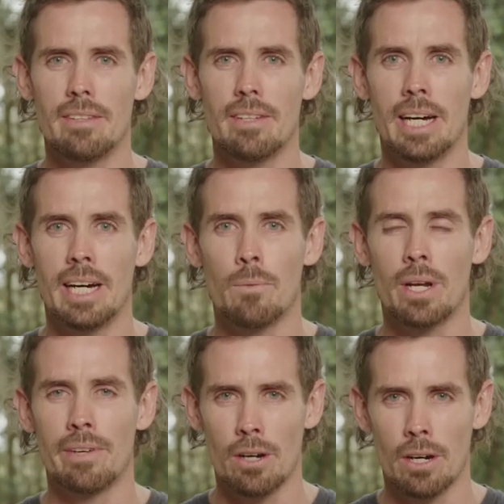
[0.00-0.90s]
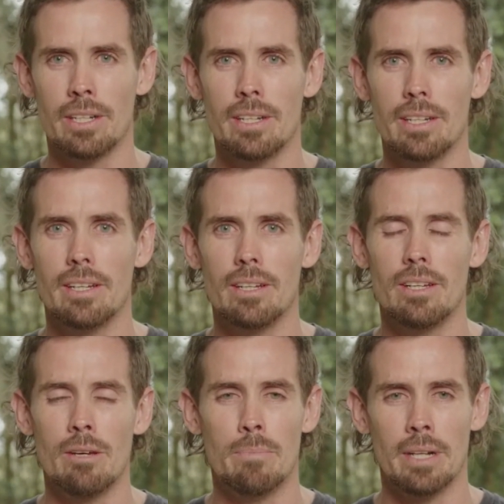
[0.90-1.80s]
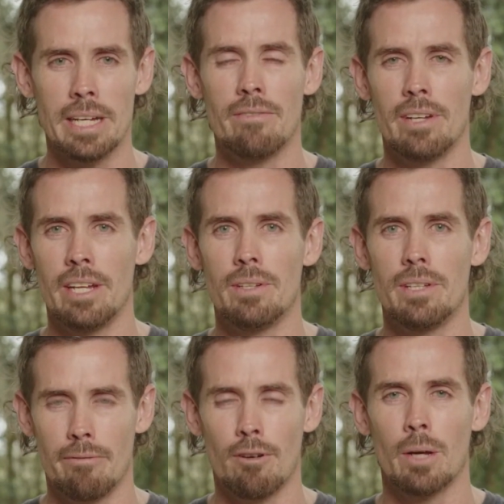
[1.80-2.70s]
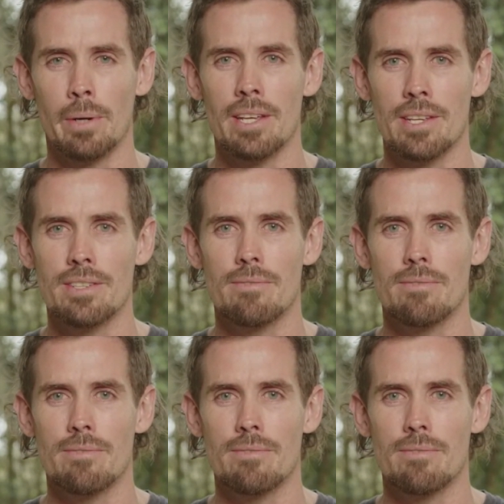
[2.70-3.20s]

whatever God you believe in and you're following